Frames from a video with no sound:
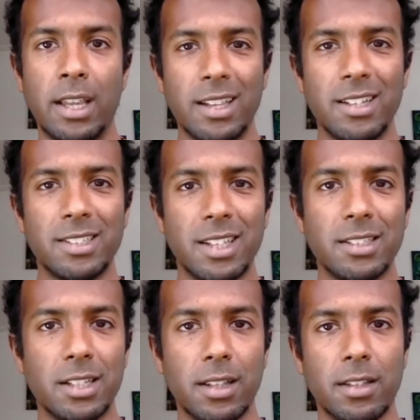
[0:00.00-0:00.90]
And
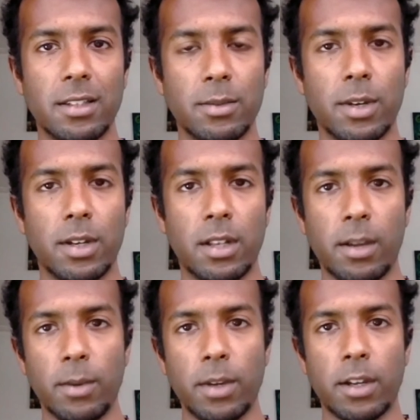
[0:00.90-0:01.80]
essentially, this is what a light
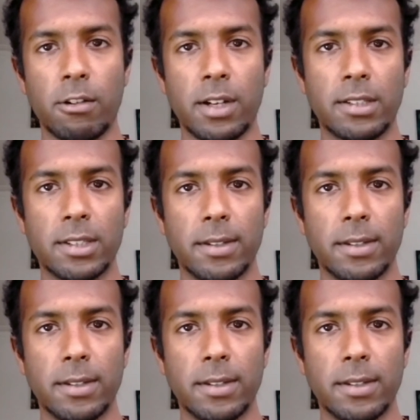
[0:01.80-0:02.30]
worker is.